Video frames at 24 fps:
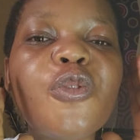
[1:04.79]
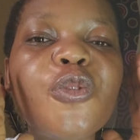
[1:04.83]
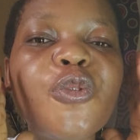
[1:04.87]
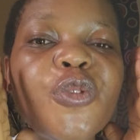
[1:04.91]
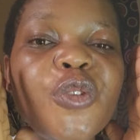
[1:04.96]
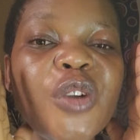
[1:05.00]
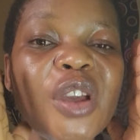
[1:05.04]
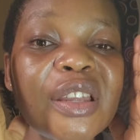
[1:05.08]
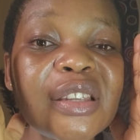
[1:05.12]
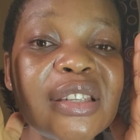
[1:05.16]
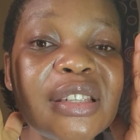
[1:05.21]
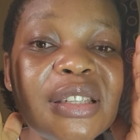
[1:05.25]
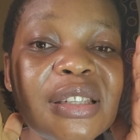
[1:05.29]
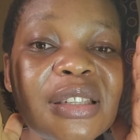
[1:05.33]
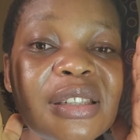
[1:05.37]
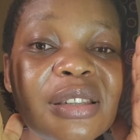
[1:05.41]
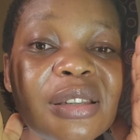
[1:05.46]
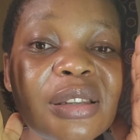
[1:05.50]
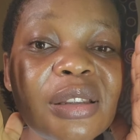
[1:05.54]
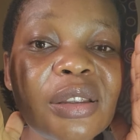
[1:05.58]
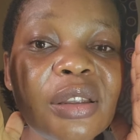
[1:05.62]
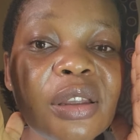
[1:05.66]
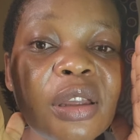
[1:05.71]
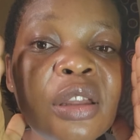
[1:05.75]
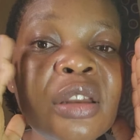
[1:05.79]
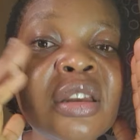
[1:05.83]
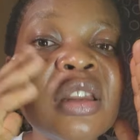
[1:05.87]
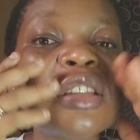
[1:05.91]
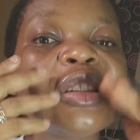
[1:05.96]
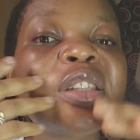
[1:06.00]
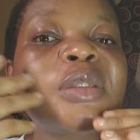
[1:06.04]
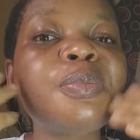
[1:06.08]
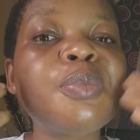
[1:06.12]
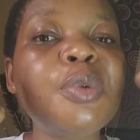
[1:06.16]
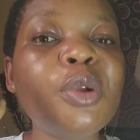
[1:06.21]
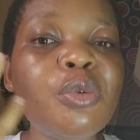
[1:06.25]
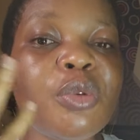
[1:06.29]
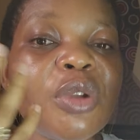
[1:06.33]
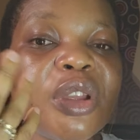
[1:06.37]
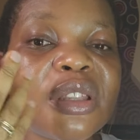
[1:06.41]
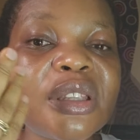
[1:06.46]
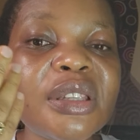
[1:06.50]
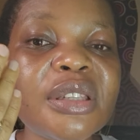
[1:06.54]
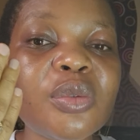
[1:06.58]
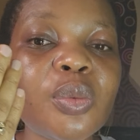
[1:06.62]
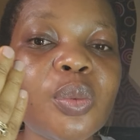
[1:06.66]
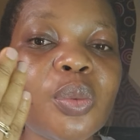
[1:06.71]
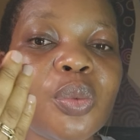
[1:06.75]
face in the
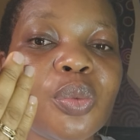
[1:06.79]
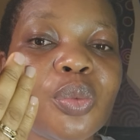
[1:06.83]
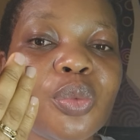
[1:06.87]
spirit,